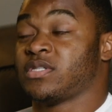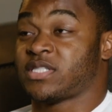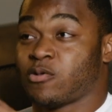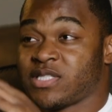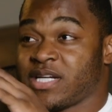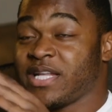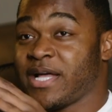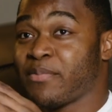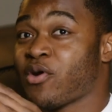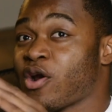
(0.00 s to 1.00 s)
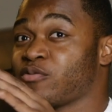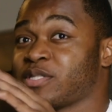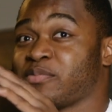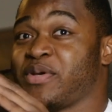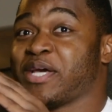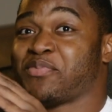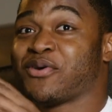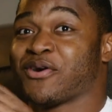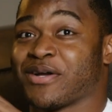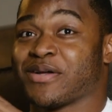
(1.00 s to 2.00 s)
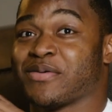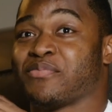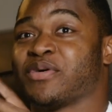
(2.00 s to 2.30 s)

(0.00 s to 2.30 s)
Sunnyland Park was a big park,